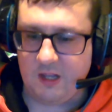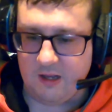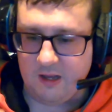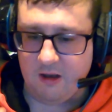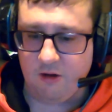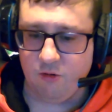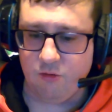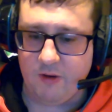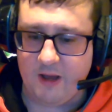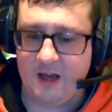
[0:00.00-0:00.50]

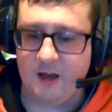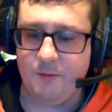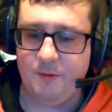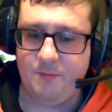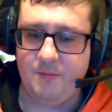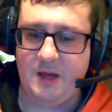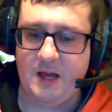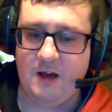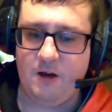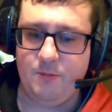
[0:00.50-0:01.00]
or
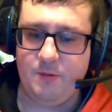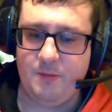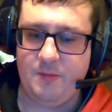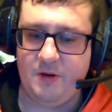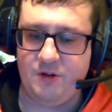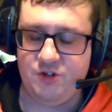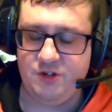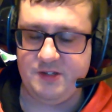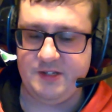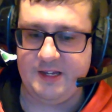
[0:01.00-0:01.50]
album
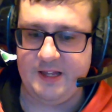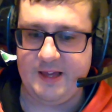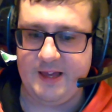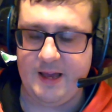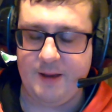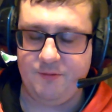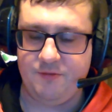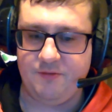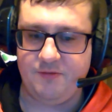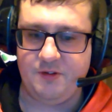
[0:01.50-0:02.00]
I should say, that
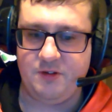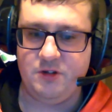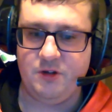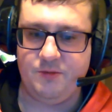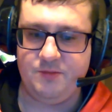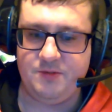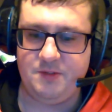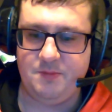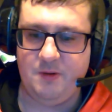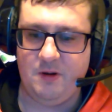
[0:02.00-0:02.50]
kept off the
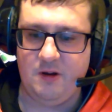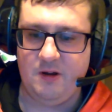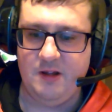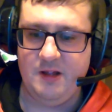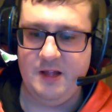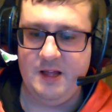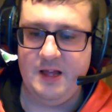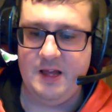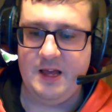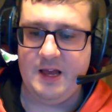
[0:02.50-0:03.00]
top spot.
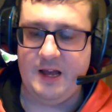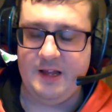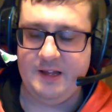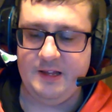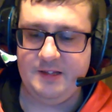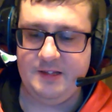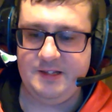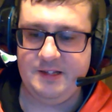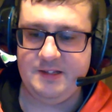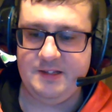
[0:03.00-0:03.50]
And
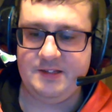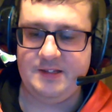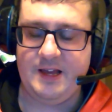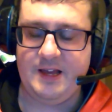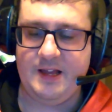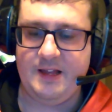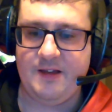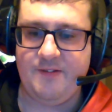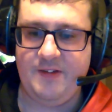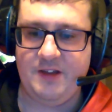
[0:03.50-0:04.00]
then since
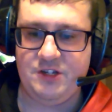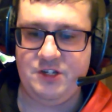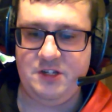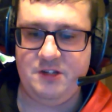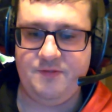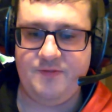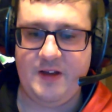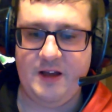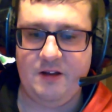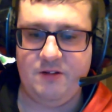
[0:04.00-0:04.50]
then, I think
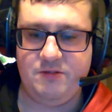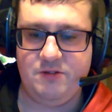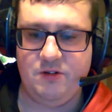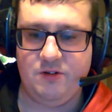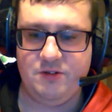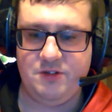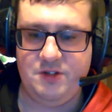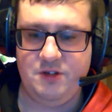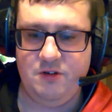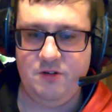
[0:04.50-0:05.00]
she's vowed
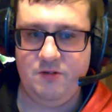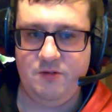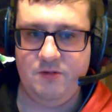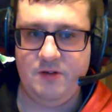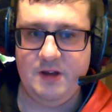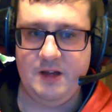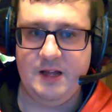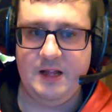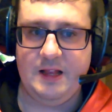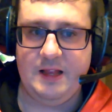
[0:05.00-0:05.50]
not to
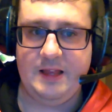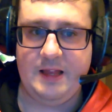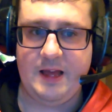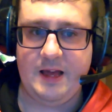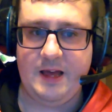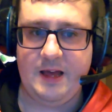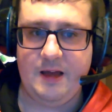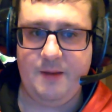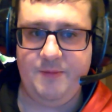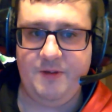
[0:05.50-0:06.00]

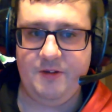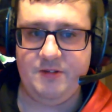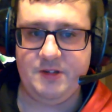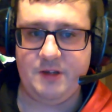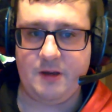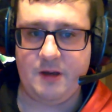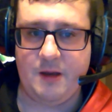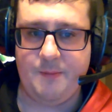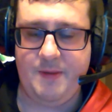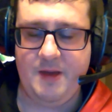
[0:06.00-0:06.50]
let her
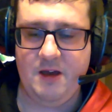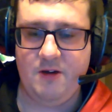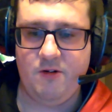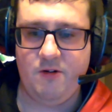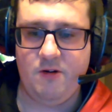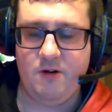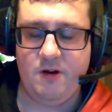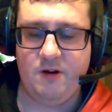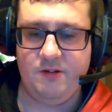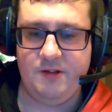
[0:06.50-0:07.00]
music appear
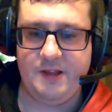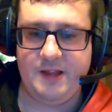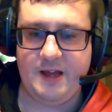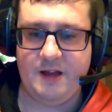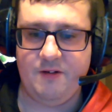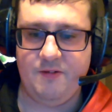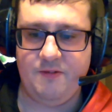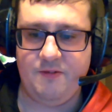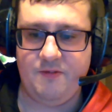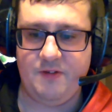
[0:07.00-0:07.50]
on a
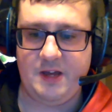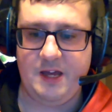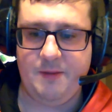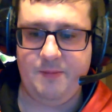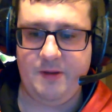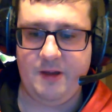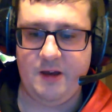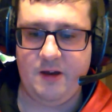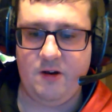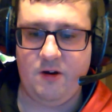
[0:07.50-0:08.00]
Now for
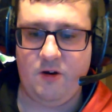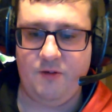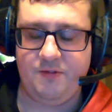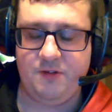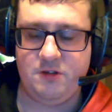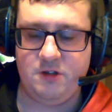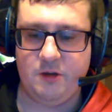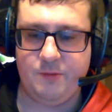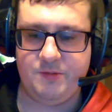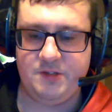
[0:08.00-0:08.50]
keeping her off
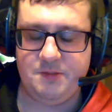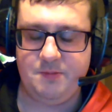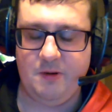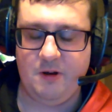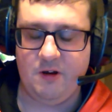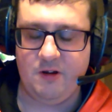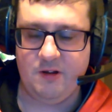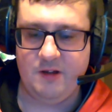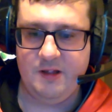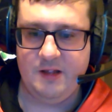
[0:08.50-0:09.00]
the top
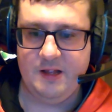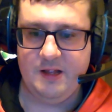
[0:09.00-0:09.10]
spot.